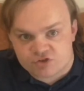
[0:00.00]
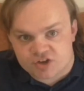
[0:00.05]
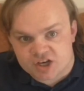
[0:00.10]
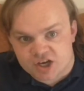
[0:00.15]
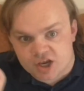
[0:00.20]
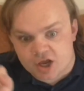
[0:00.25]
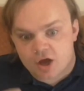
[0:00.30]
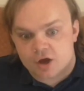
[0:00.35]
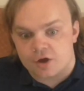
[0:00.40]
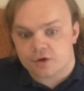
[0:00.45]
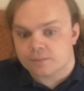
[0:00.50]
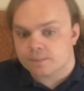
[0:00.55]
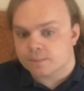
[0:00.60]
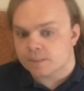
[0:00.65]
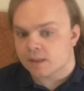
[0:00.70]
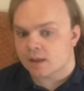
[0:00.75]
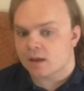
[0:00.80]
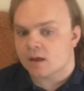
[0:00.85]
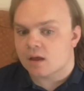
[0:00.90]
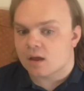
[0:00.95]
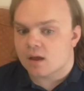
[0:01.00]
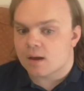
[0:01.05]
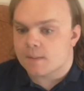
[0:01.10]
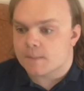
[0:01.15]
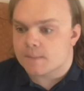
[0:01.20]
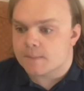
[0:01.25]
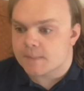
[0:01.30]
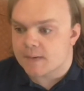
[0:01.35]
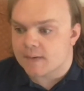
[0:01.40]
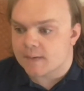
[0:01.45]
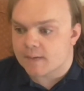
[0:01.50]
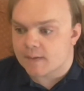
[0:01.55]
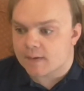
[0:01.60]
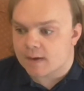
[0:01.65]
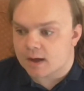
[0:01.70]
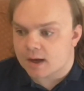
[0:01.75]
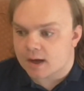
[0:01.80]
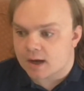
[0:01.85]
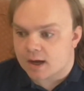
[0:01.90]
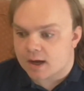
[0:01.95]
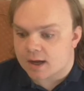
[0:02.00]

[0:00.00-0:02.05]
video, but